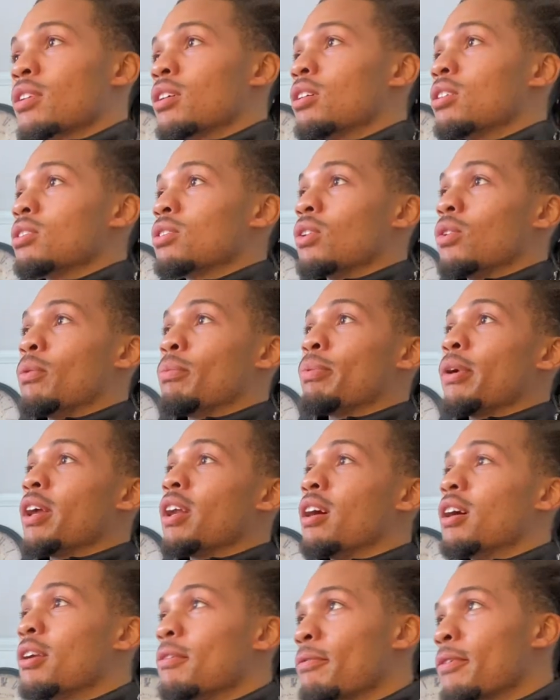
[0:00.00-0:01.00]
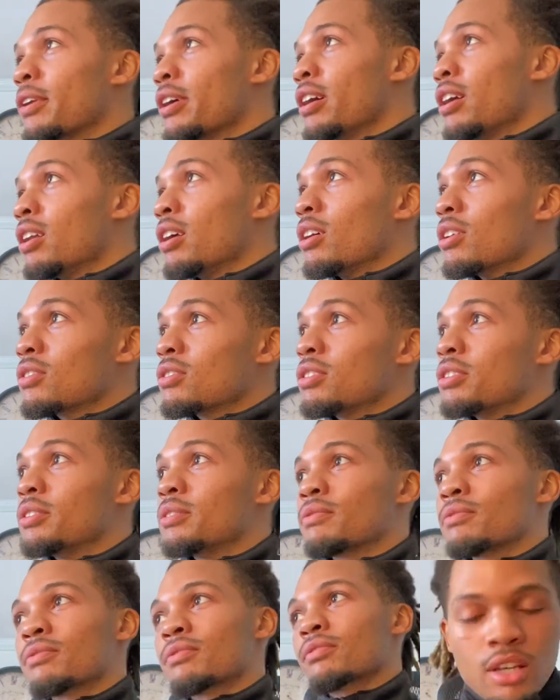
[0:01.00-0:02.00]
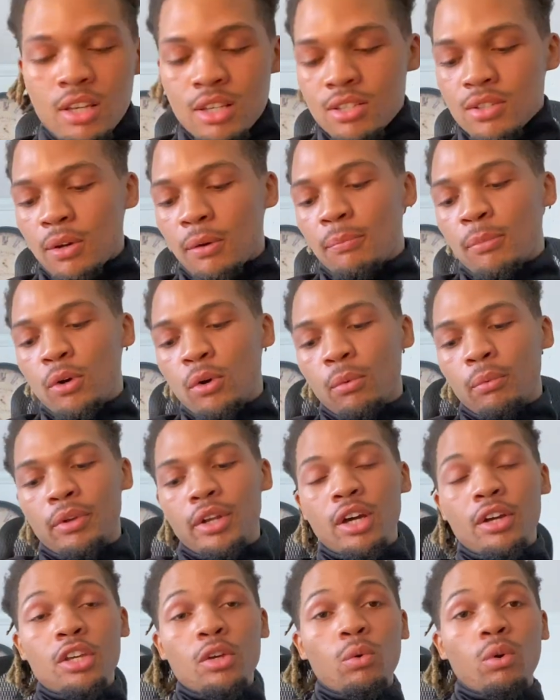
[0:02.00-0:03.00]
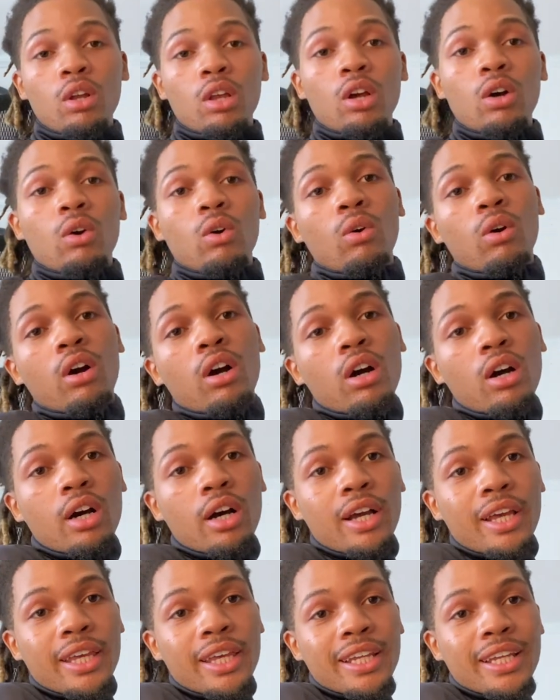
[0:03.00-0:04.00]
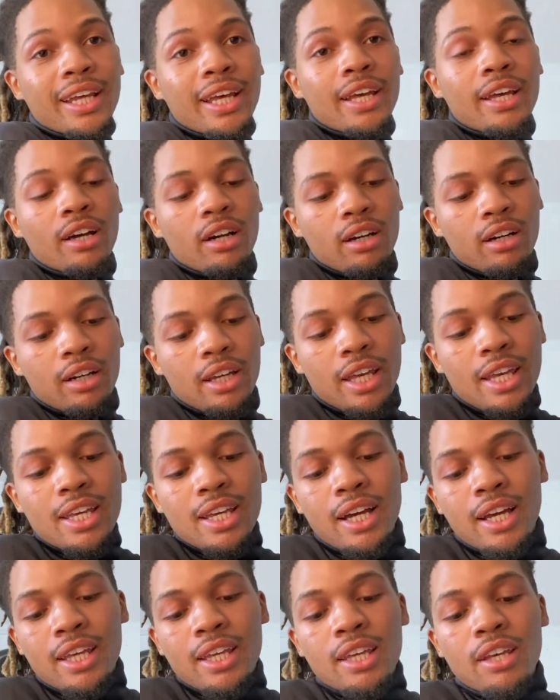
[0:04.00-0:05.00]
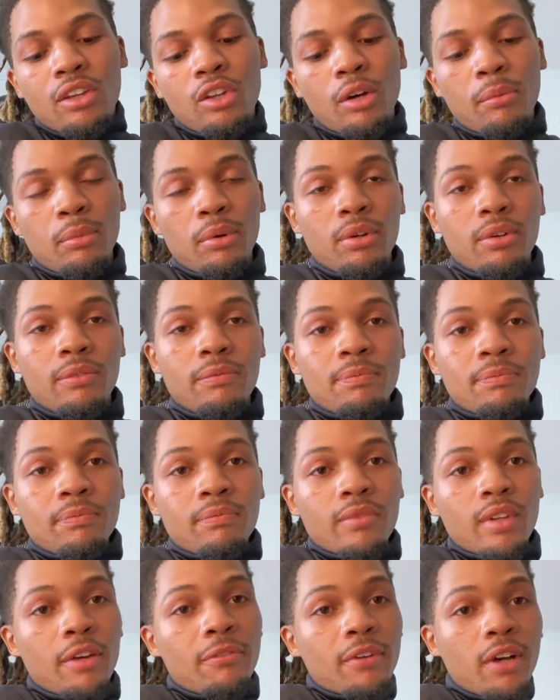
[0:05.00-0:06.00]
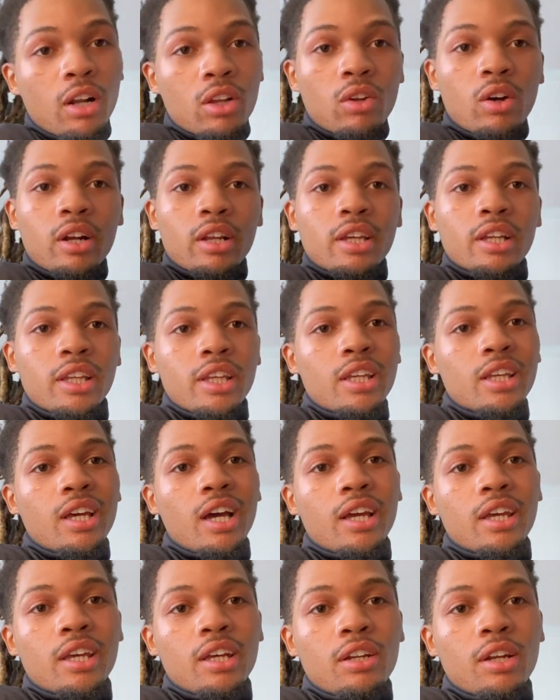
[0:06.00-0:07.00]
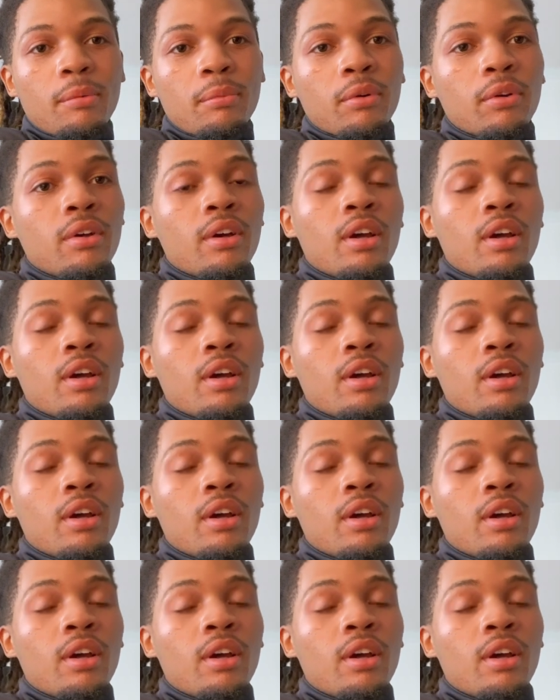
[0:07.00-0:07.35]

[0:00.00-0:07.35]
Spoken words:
So paid $100 for the LLC. So boom, now you wanna go get that EIN number. If y'all don't know how to get an EIN number,